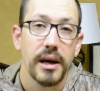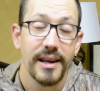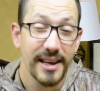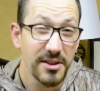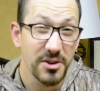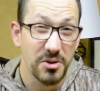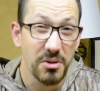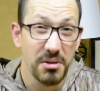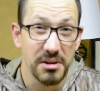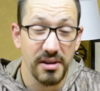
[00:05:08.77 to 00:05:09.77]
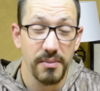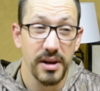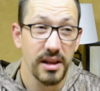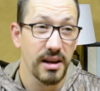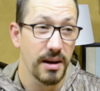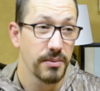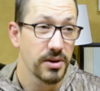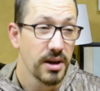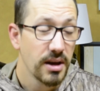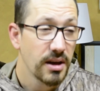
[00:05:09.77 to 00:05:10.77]
And that's the truth, is that many
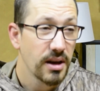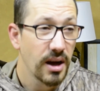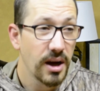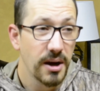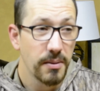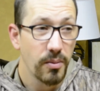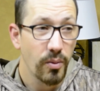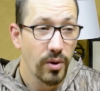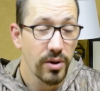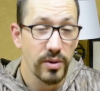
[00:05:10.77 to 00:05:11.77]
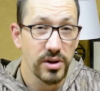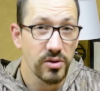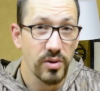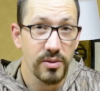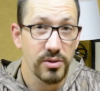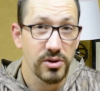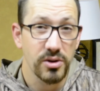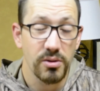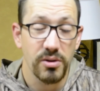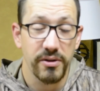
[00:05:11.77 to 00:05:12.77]
times one of the reasons why we're
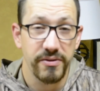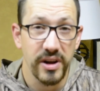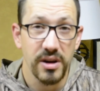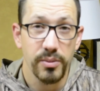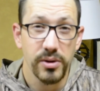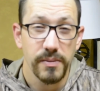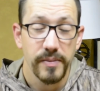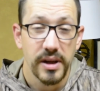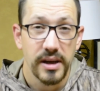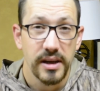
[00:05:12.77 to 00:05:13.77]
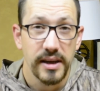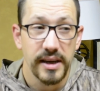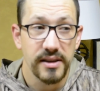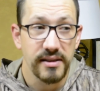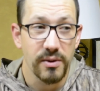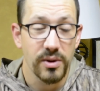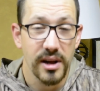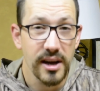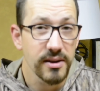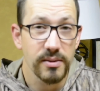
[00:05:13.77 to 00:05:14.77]
so offendable is that we're
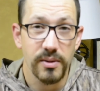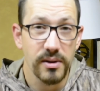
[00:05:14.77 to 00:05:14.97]
not